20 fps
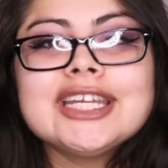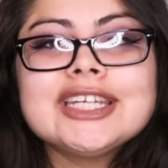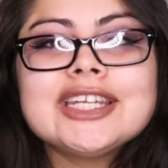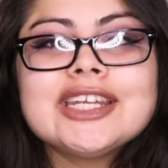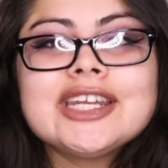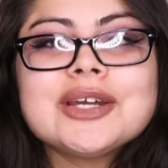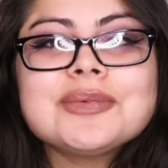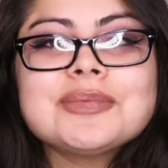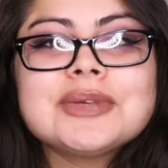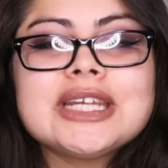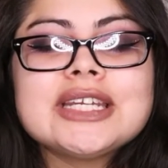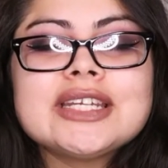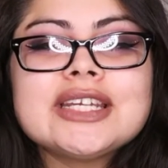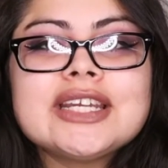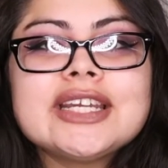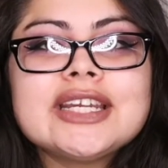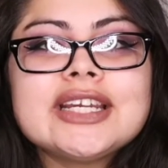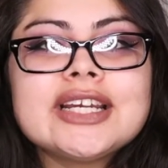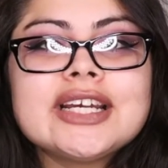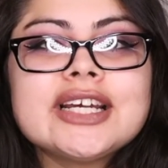ended up
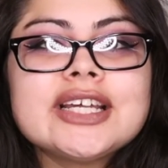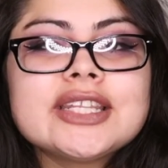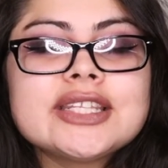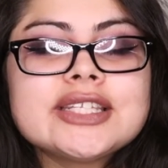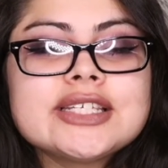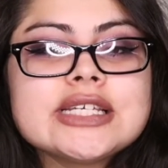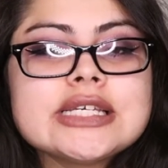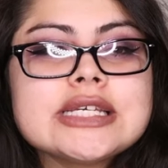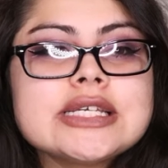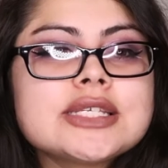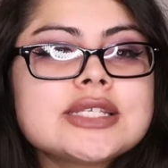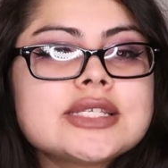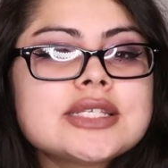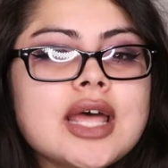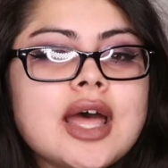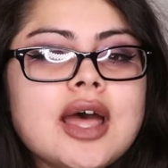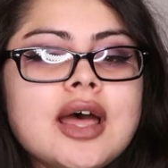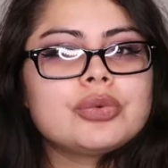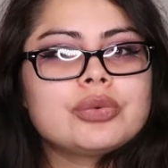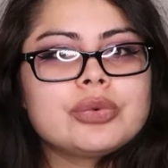getting this
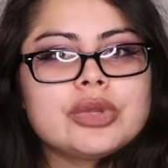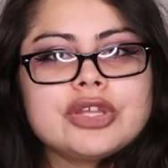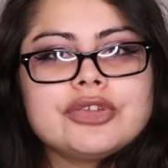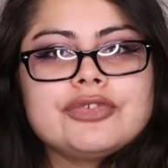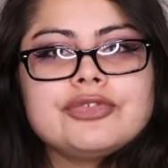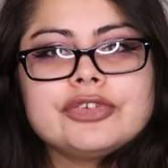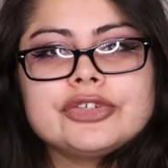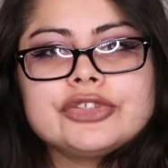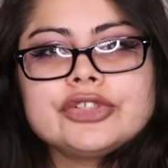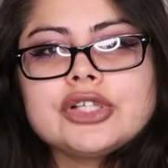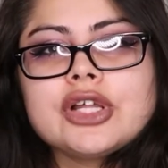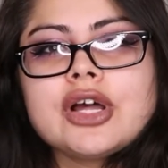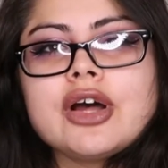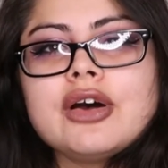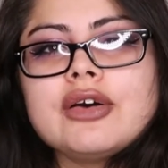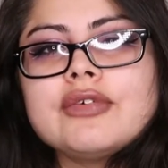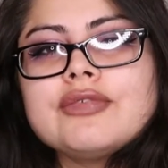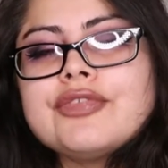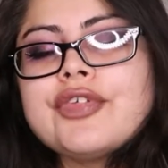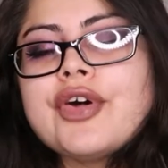refill
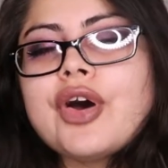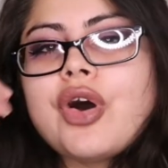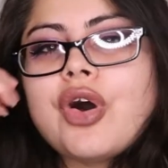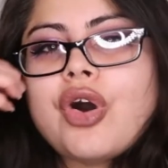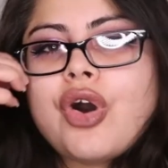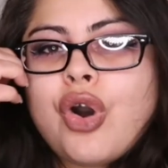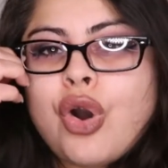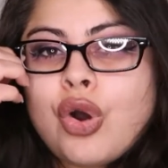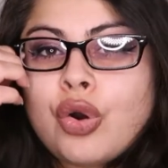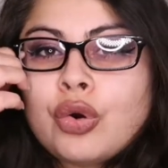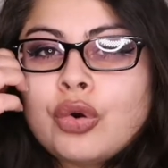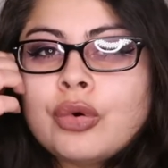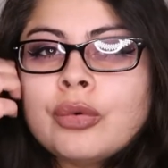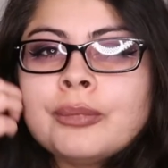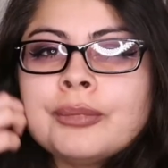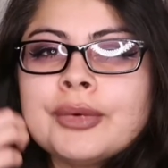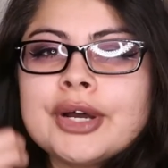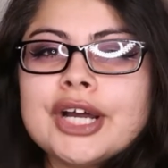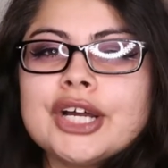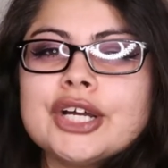of the
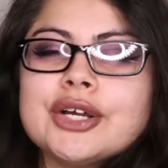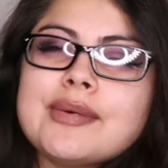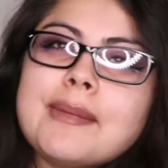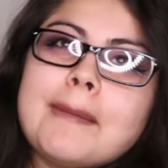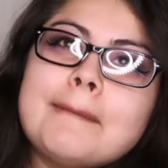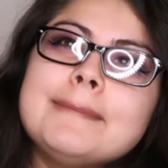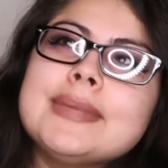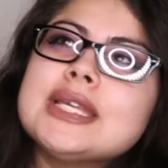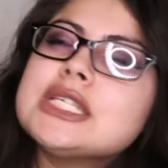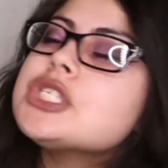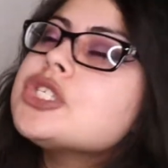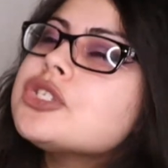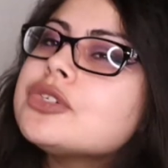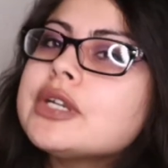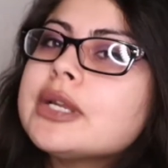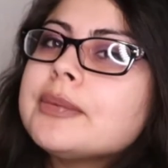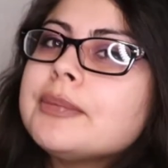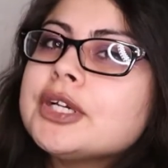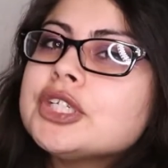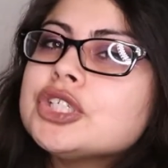home
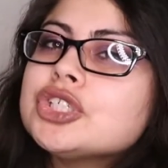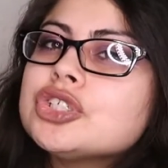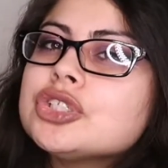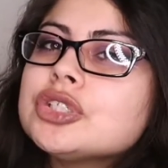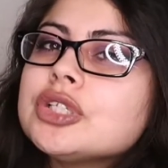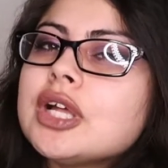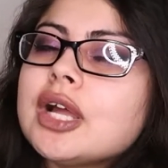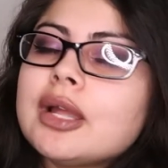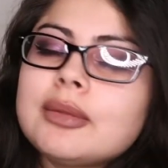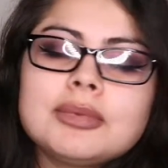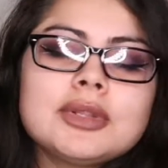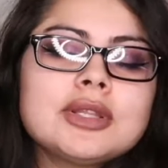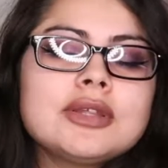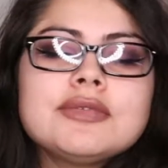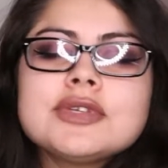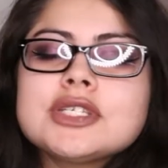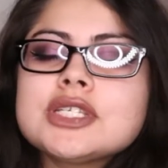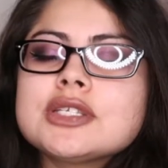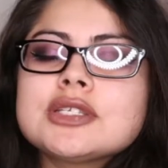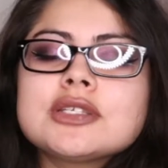mystery bundle. I
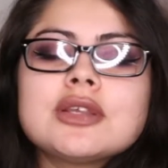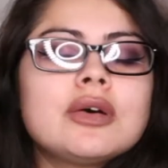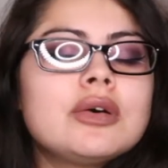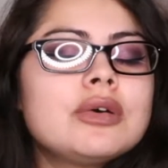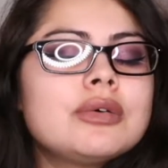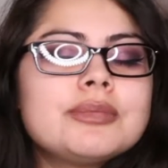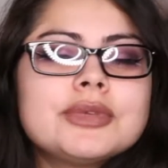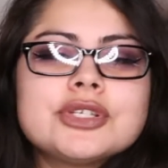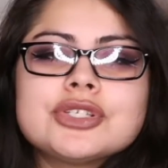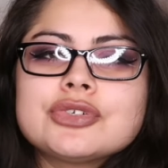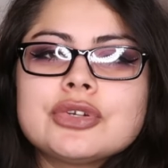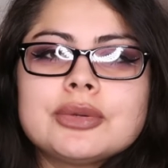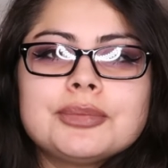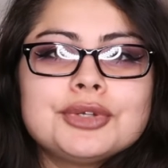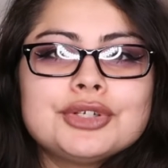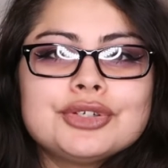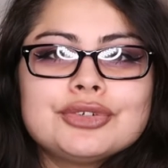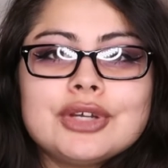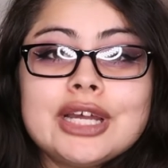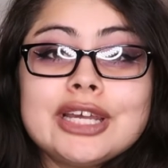believe it's just the home mystery
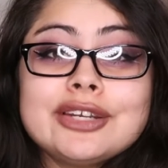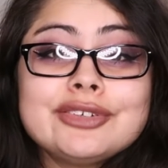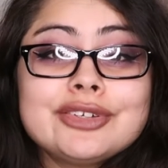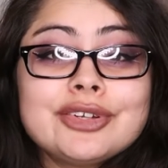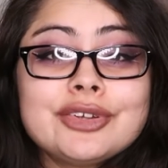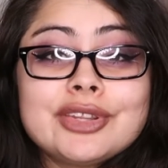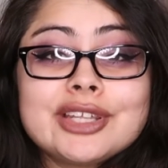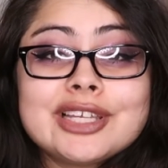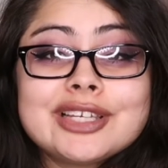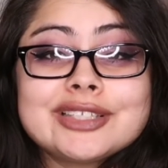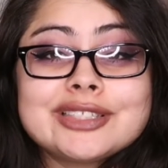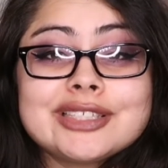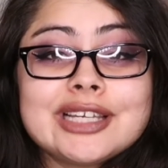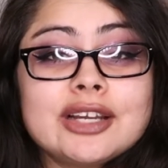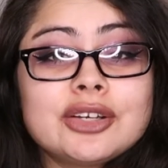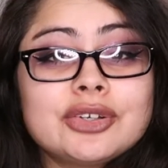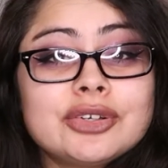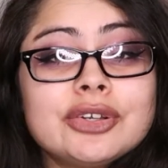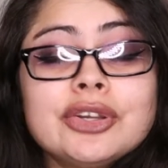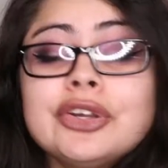bundle. I don't know the
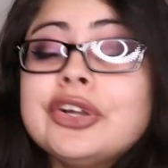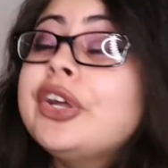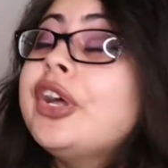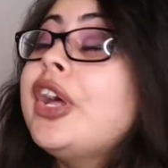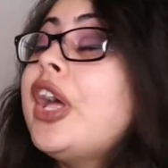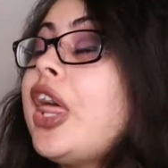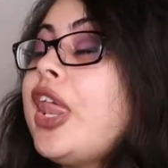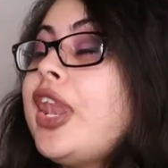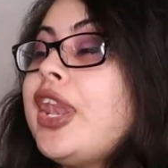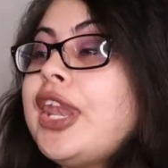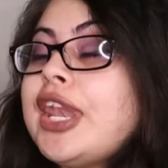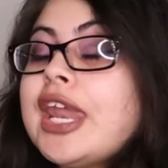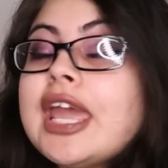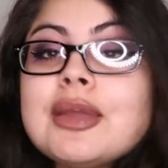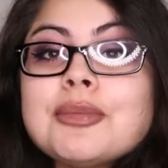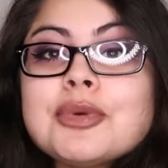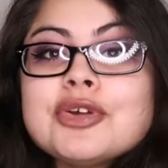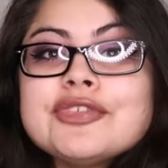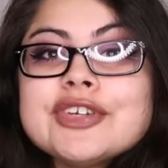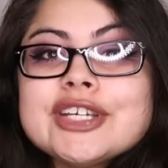exact
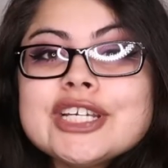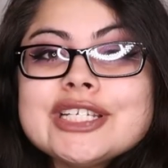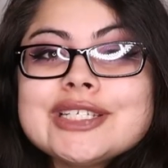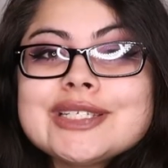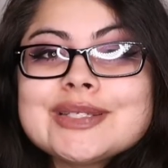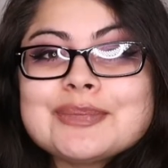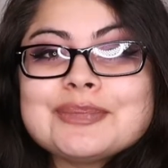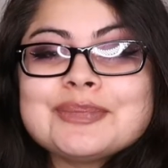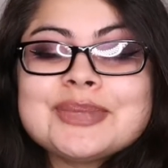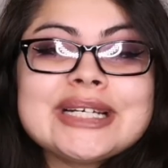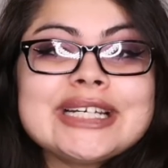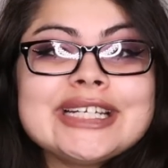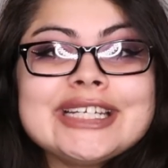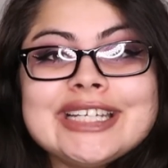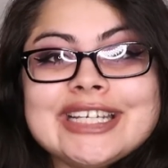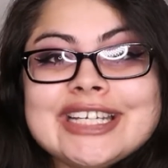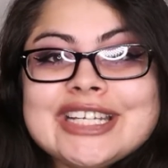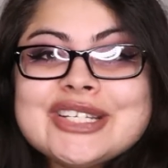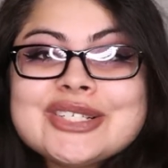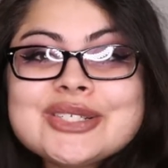name of it,
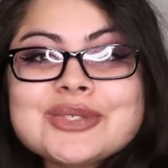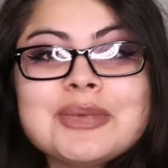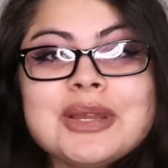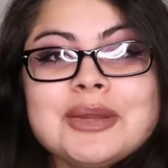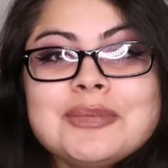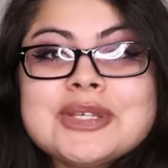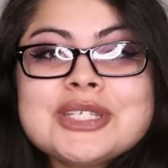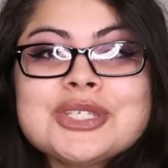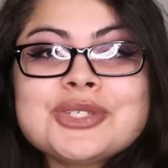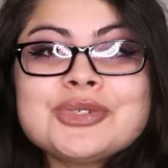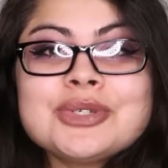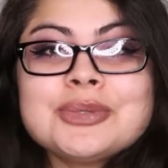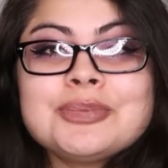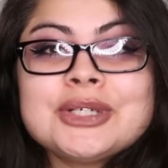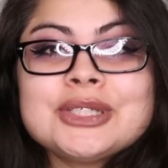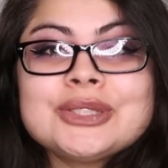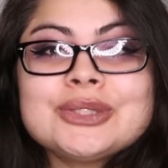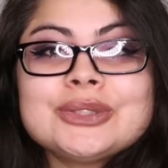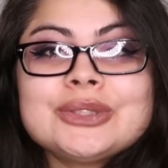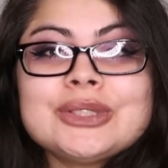but here's my mystery
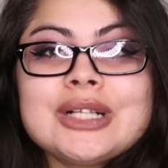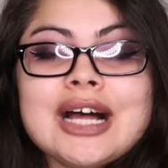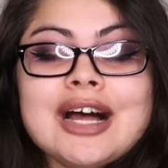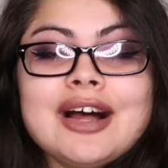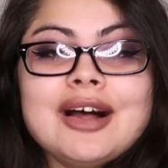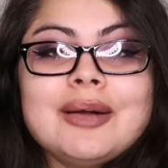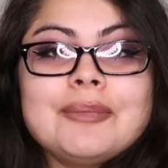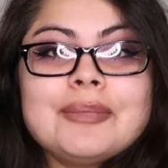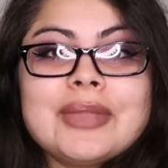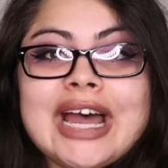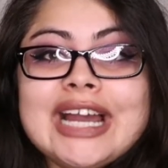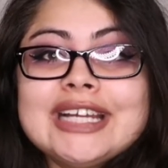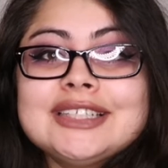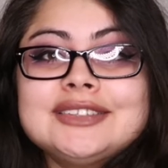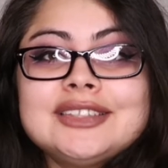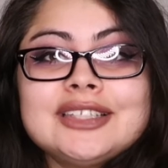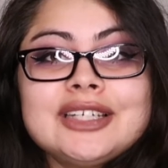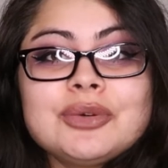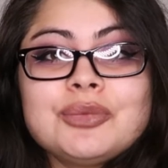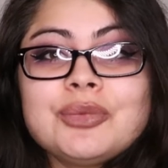bundle. Um, I
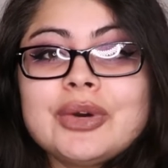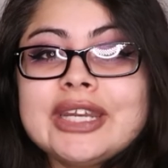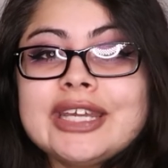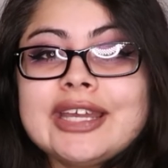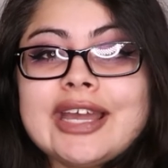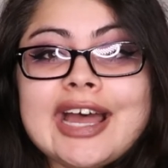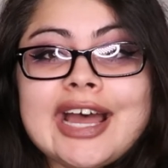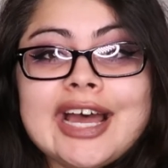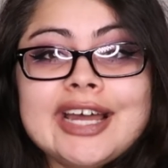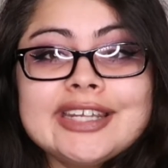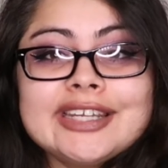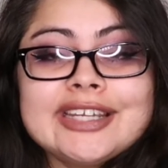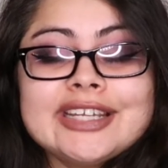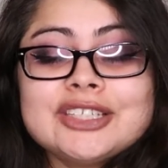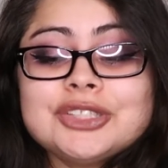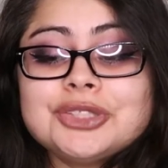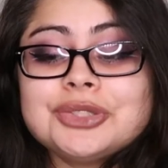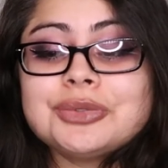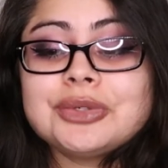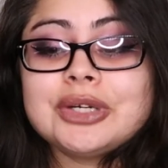didn't want to add it
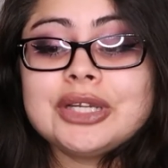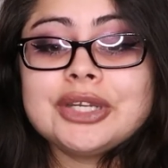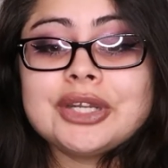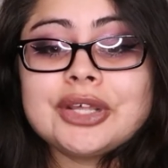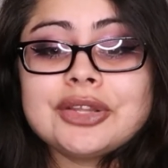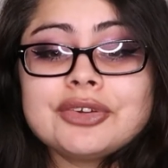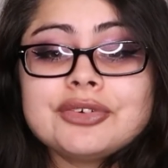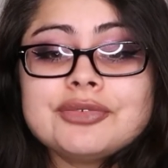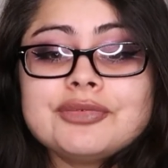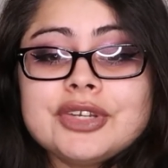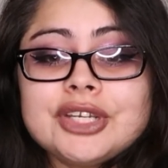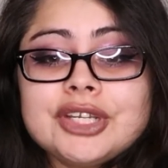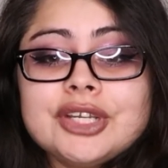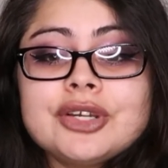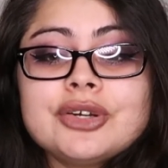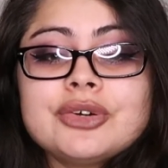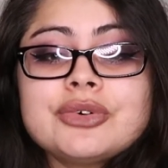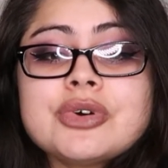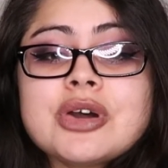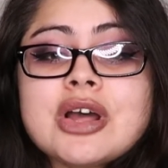into another
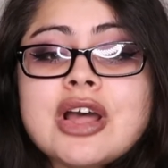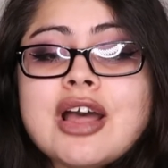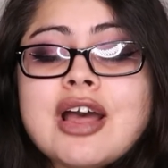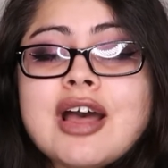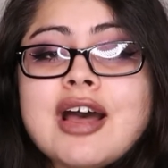video